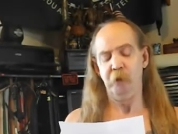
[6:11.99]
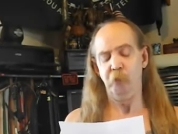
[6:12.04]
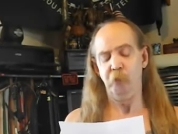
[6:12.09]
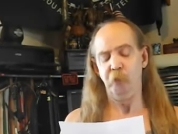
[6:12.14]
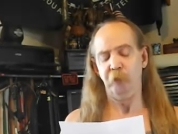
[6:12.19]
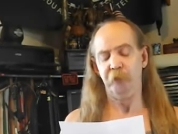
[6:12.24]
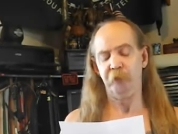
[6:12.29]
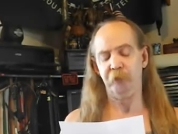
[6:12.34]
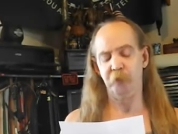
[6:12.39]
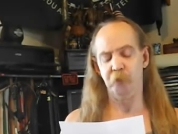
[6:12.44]

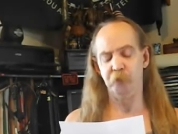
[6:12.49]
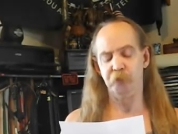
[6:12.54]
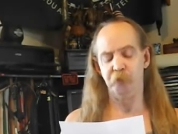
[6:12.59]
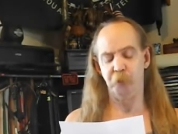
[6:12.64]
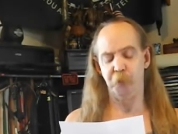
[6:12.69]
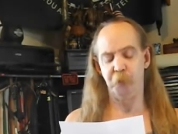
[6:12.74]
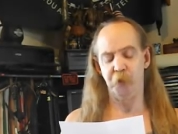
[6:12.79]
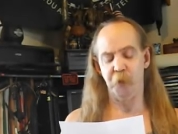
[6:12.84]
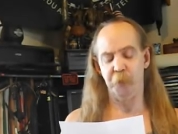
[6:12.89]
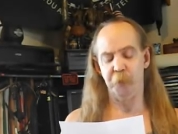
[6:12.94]
with social
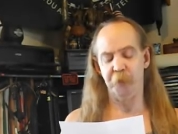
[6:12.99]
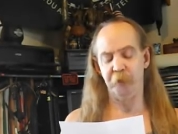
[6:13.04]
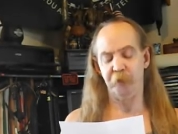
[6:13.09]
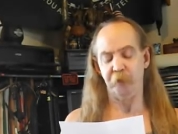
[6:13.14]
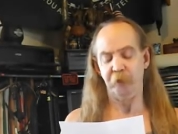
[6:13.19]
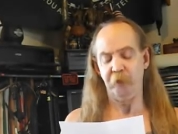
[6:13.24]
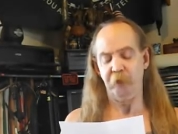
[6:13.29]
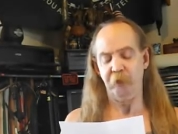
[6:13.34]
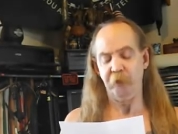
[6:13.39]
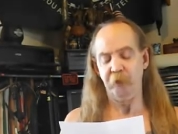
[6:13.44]
purpose
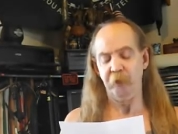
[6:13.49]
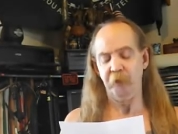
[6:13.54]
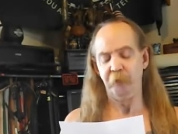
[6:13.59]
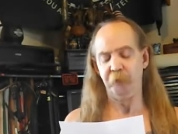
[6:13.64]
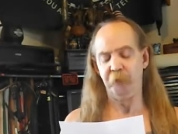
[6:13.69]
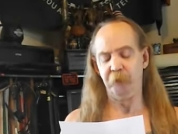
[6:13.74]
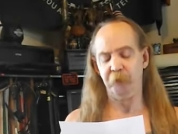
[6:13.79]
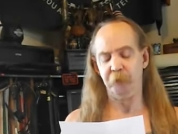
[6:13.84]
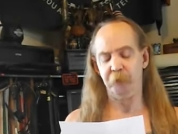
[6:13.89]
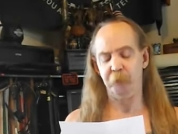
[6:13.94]
of
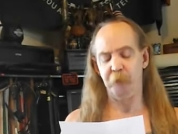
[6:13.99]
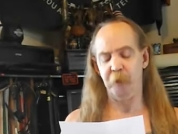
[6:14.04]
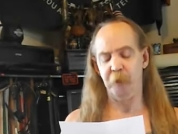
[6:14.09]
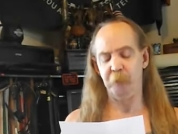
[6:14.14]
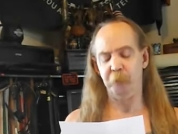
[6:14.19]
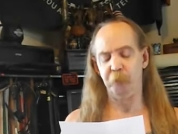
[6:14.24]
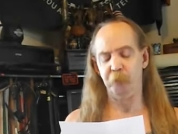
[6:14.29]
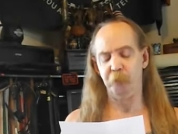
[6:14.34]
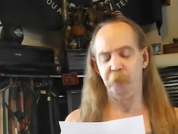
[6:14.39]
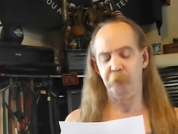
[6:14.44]
disrupt
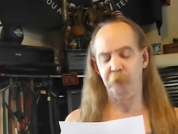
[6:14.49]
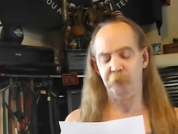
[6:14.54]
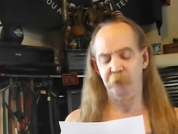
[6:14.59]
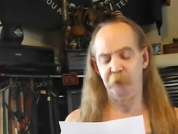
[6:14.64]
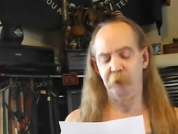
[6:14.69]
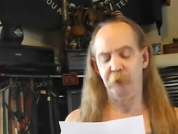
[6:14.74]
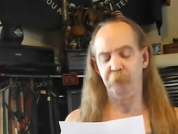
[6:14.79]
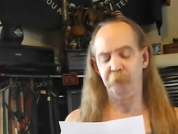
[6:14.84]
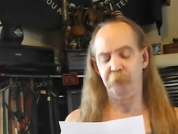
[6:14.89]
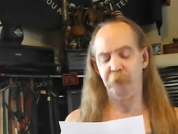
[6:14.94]

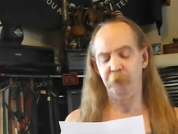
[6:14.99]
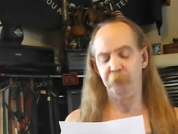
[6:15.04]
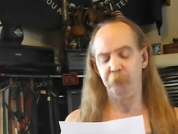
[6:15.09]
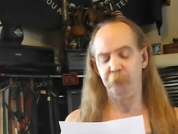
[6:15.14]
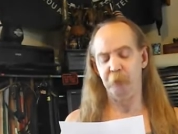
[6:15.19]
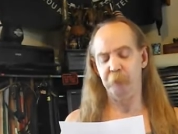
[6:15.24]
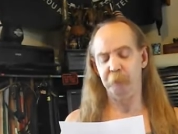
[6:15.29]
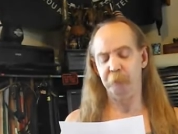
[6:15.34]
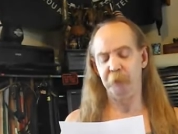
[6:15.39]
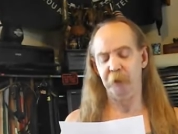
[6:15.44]
of
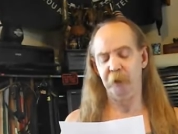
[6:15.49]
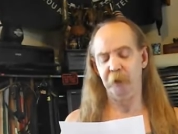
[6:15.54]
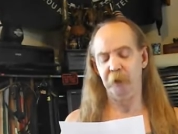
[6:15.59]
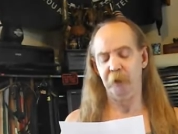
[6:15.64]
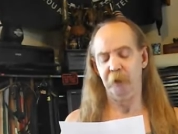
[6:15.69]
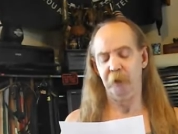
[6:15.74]
disrupting